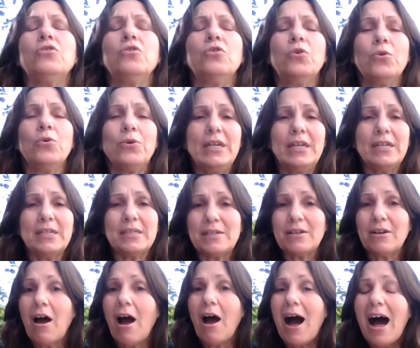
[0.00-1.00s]

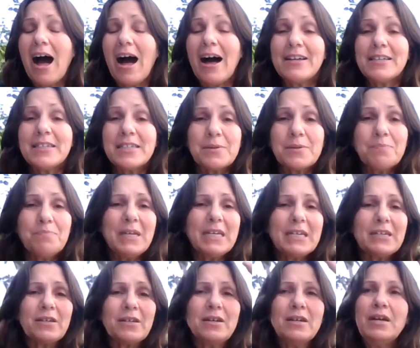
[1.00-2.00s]
glorious,
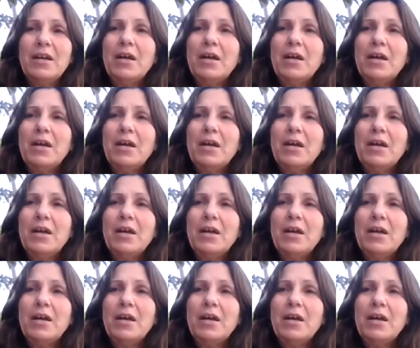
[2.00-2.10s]
cosmic,